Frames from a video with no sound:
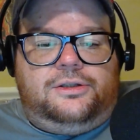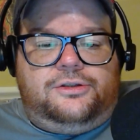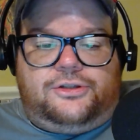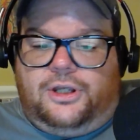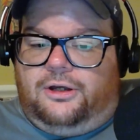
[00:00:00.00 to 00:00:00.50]

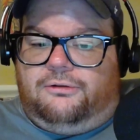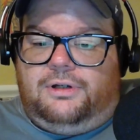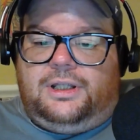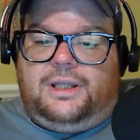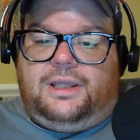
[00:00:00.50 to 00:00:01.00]
So
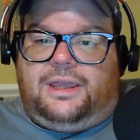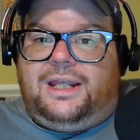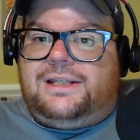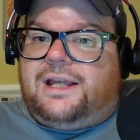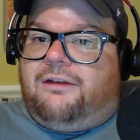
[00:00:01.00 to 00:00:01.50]
the
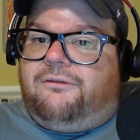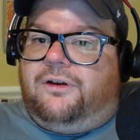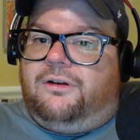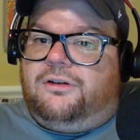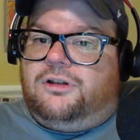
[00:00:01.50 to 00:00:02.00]
things I
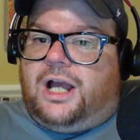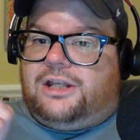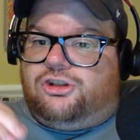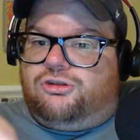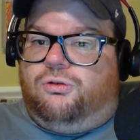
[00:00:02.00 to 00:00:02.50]

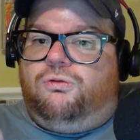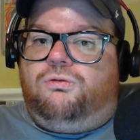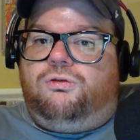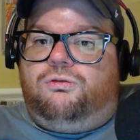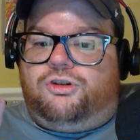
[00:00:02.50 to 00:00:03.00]

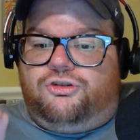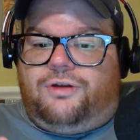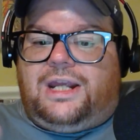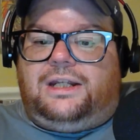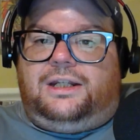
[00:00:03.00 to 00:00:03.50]
sold or
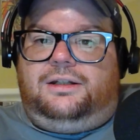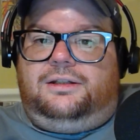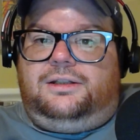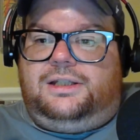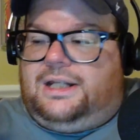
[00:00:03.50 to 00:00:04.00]
traded
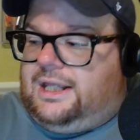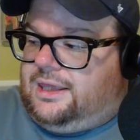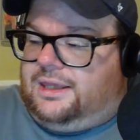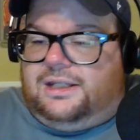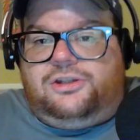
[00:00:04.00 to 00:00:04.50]
to
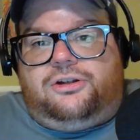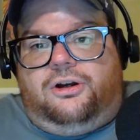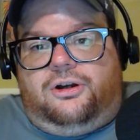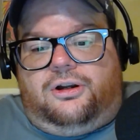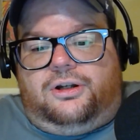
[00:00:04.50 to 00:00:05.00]
get this
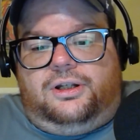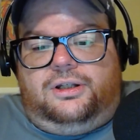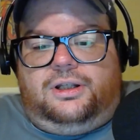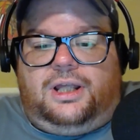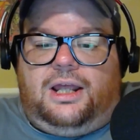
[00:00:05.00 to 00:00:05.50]
card
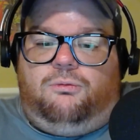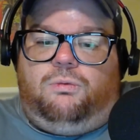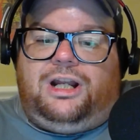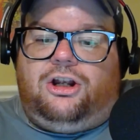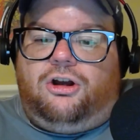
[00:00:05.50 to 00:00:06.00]
and
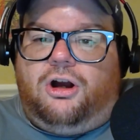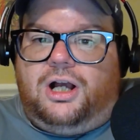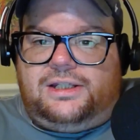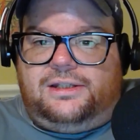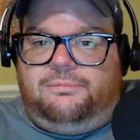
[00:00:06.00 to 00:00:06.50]
what it
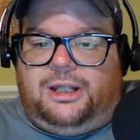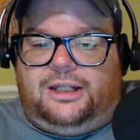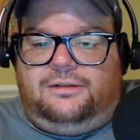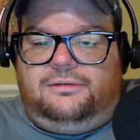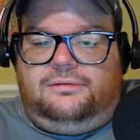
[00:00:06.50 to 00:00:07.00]
cost me.